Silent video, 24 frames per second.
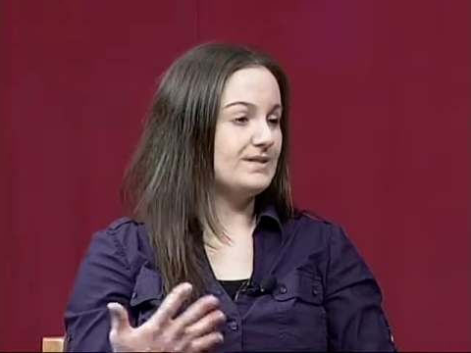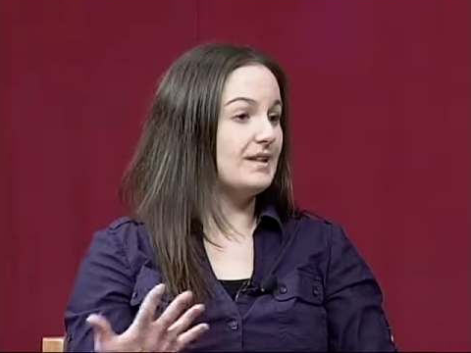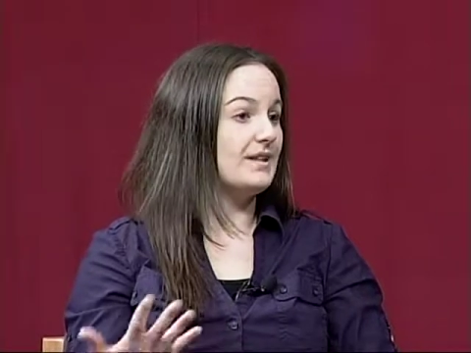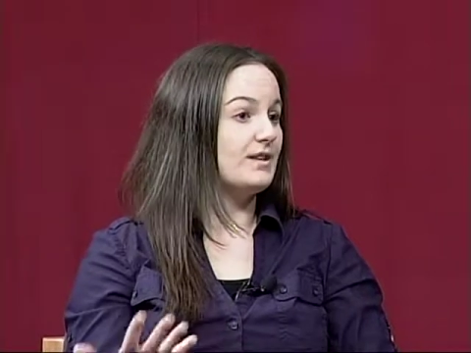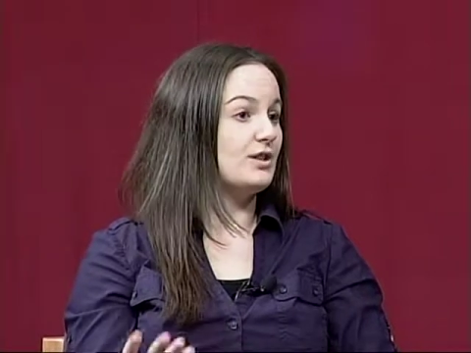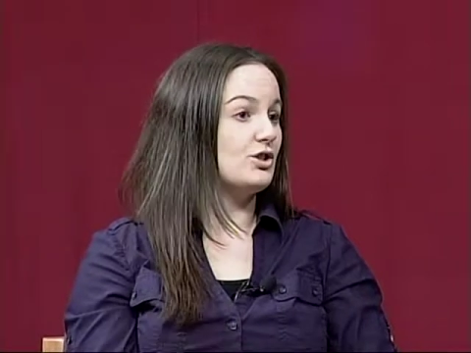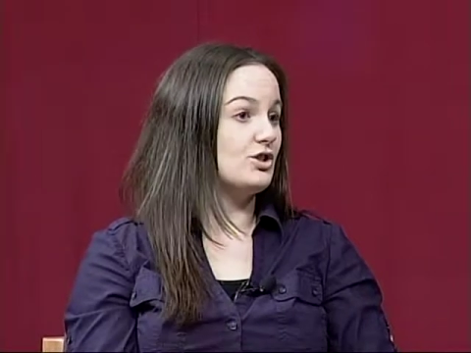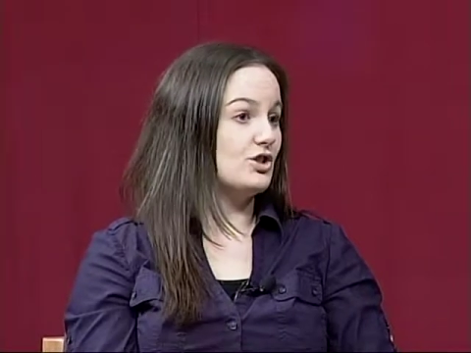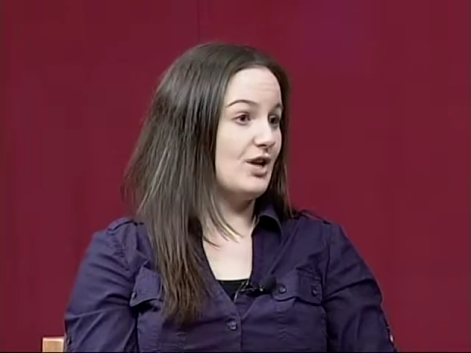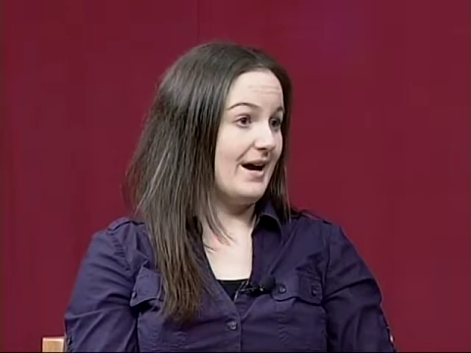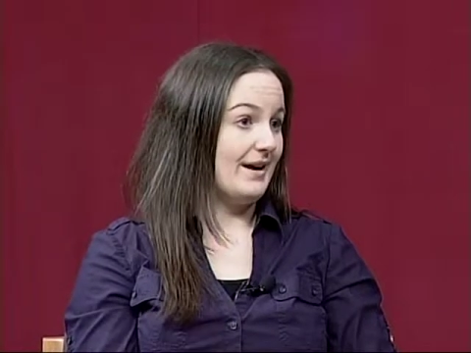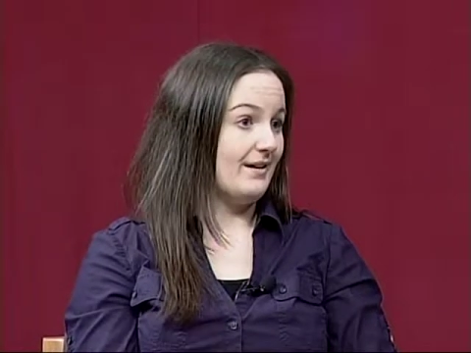get
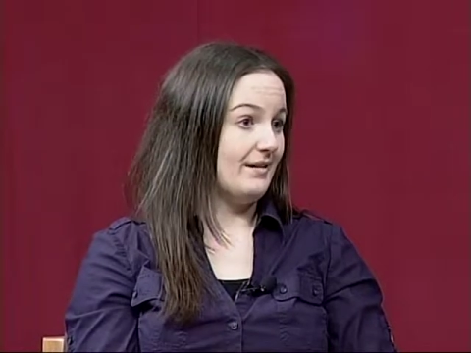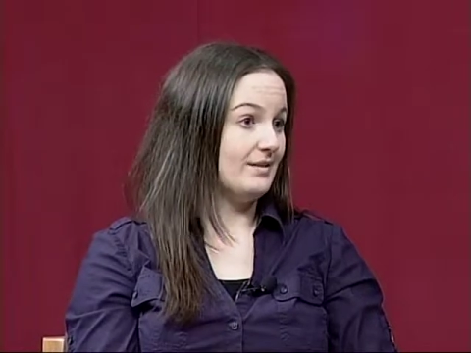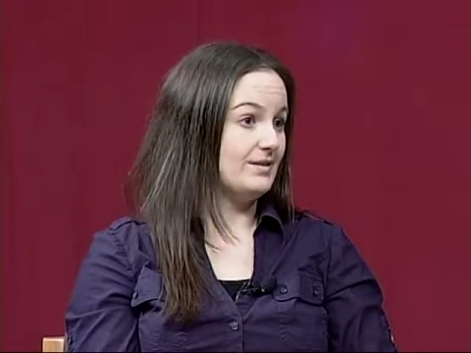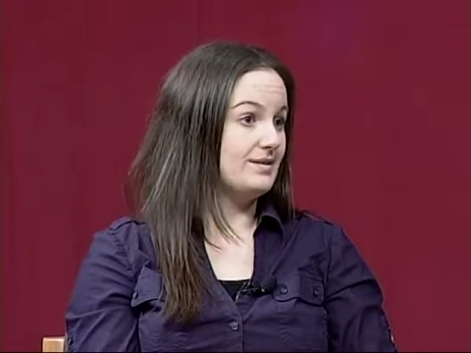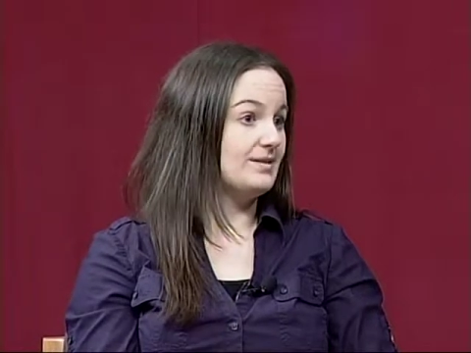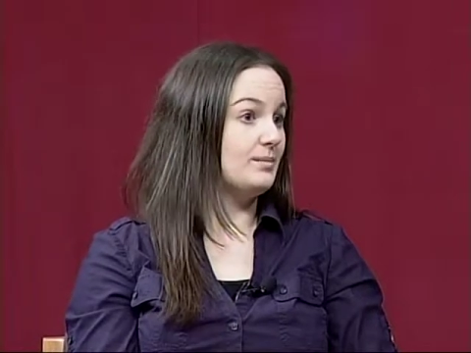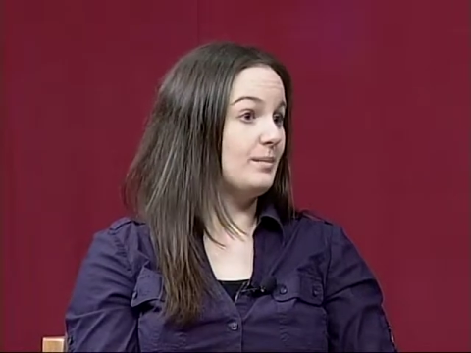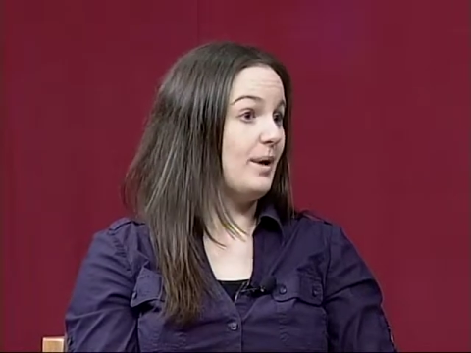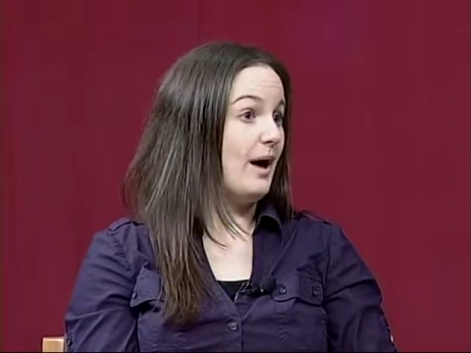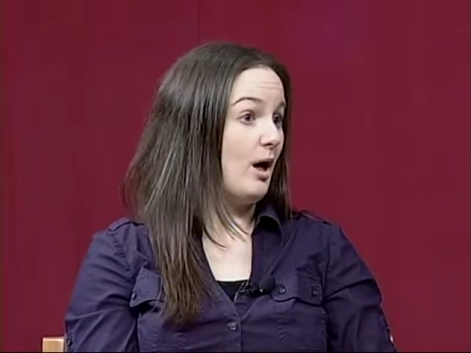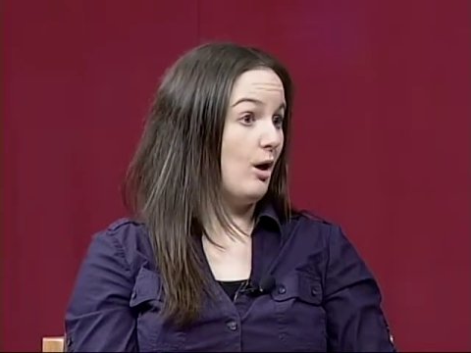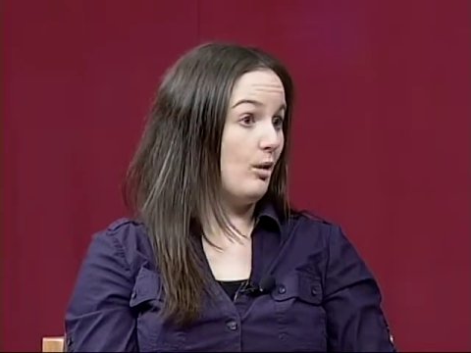the child
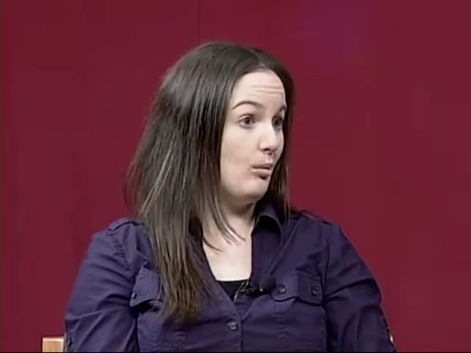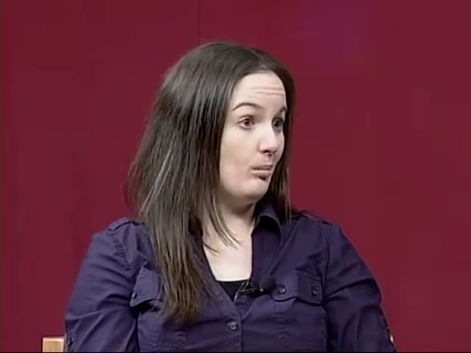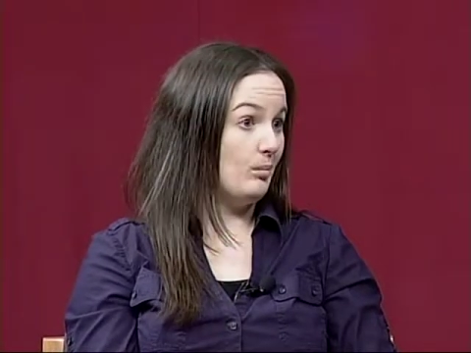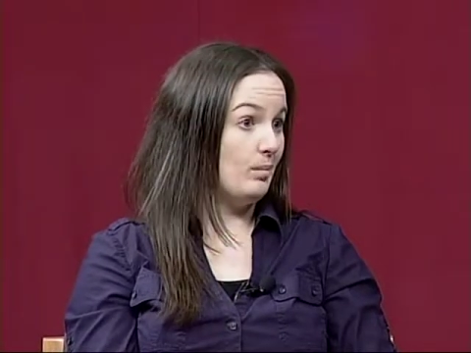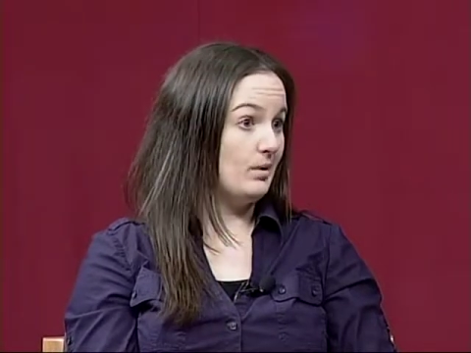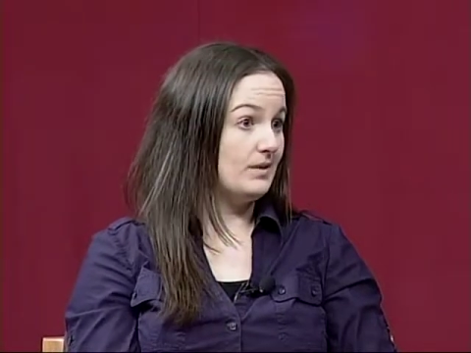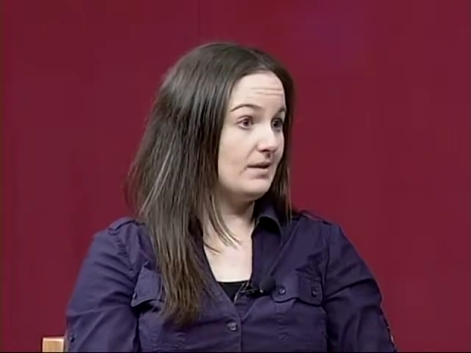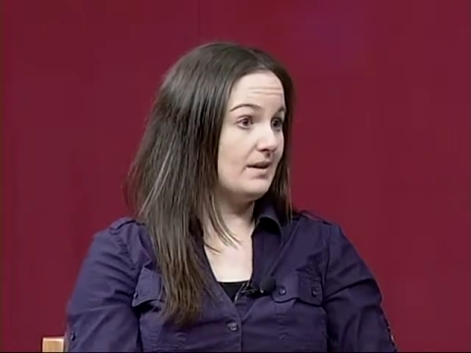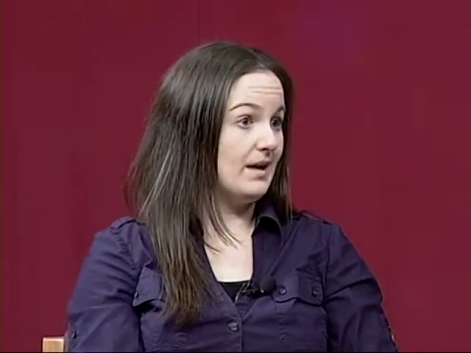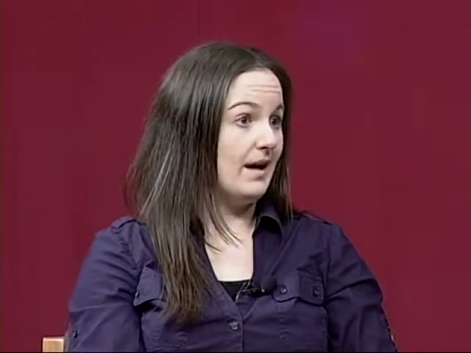some help,